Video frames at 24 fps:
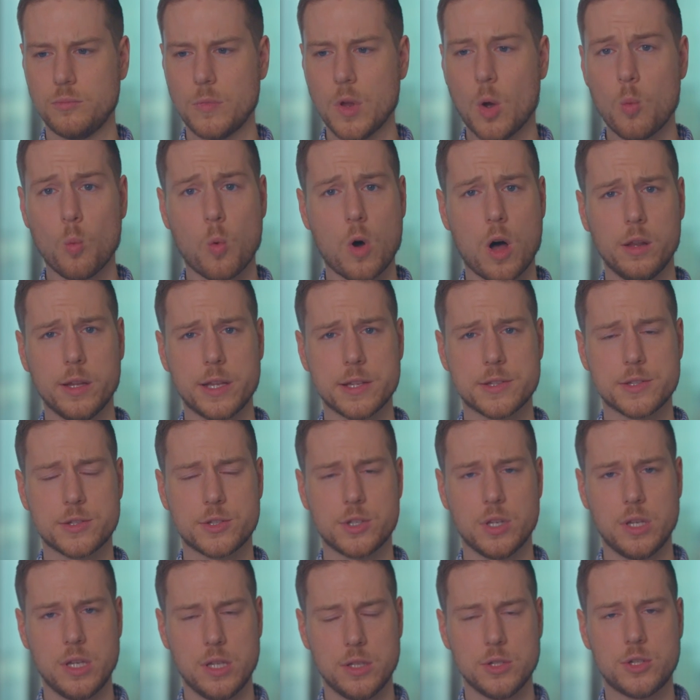
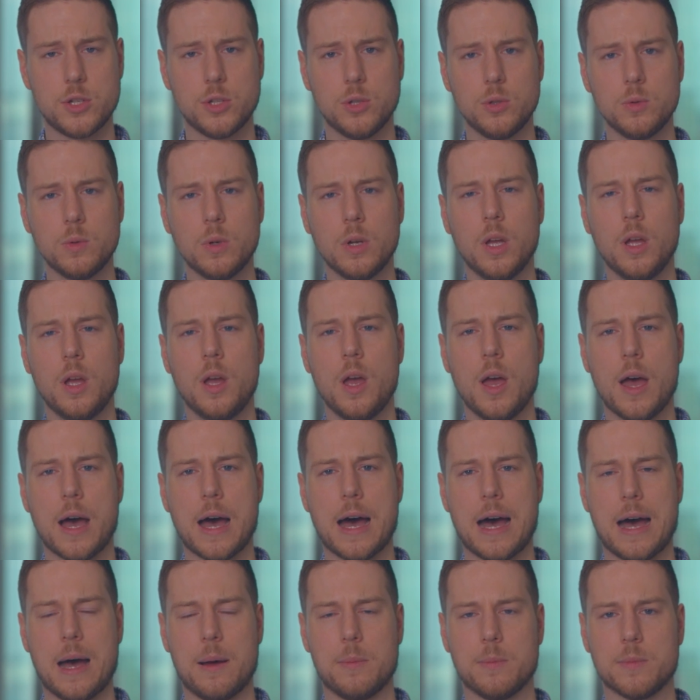wallets into,
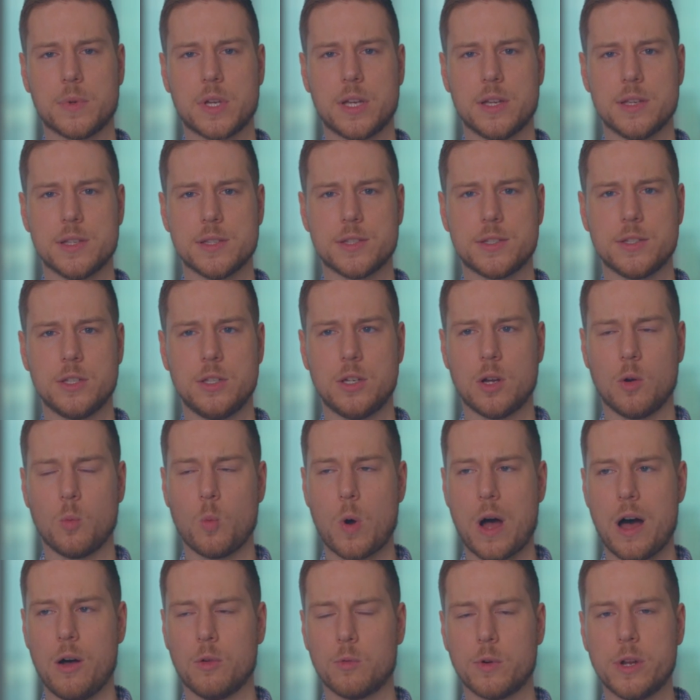because
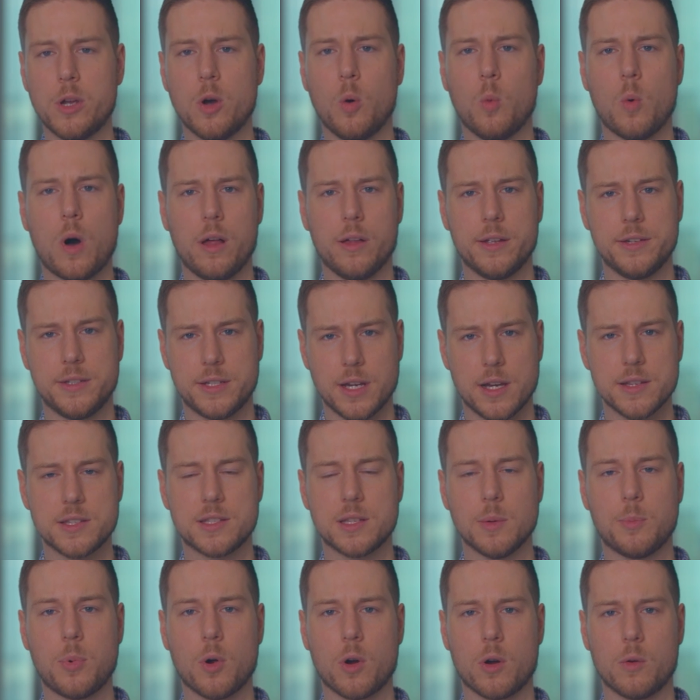while Rio Wallet does
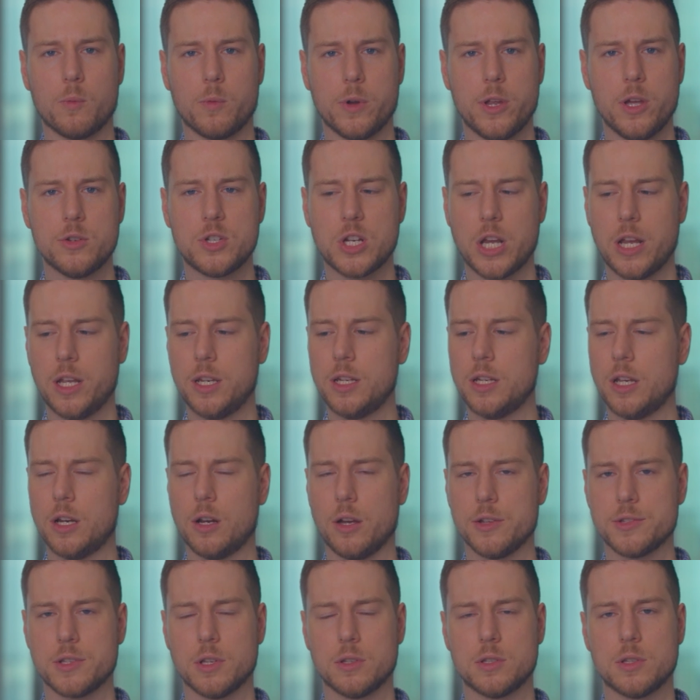support RioChain, it
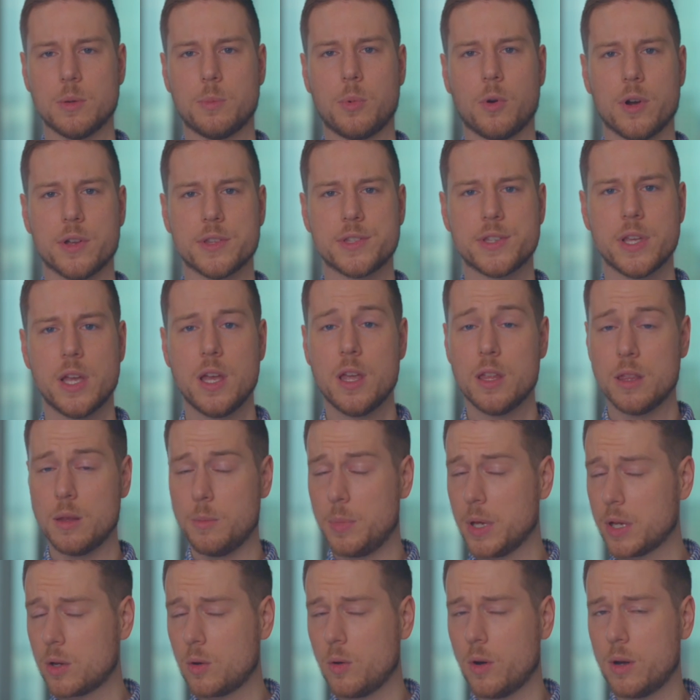also supports the
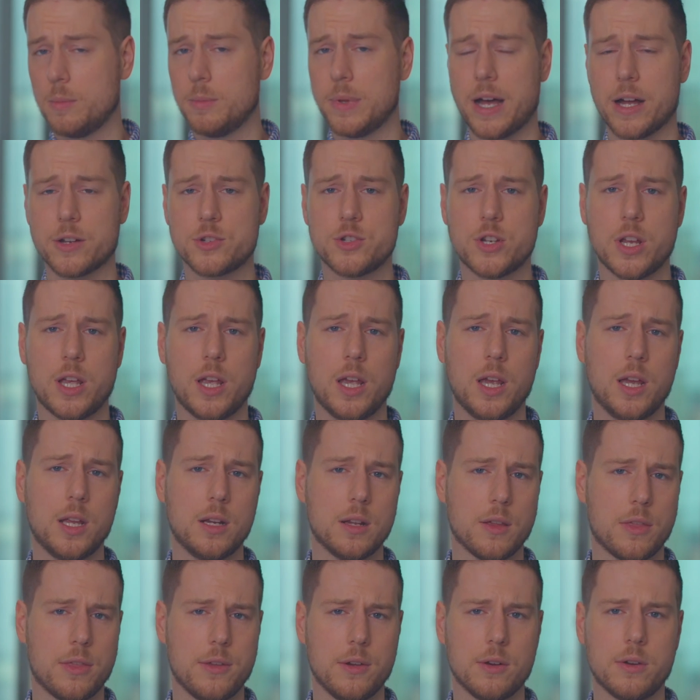Bitcoin blockchain,
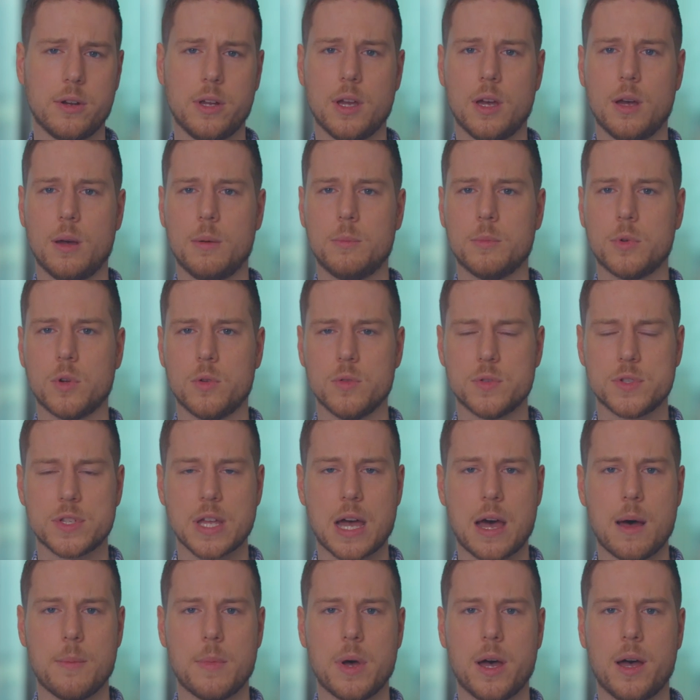Ethereum,
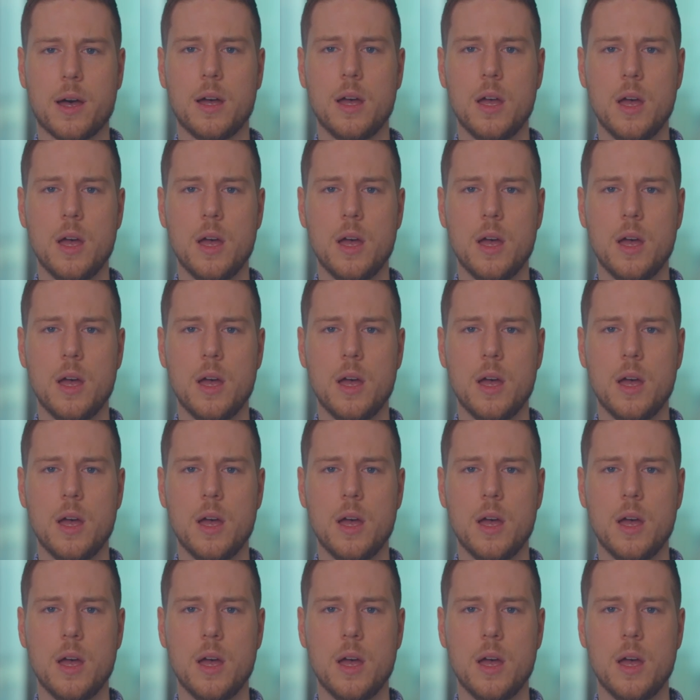Kusama,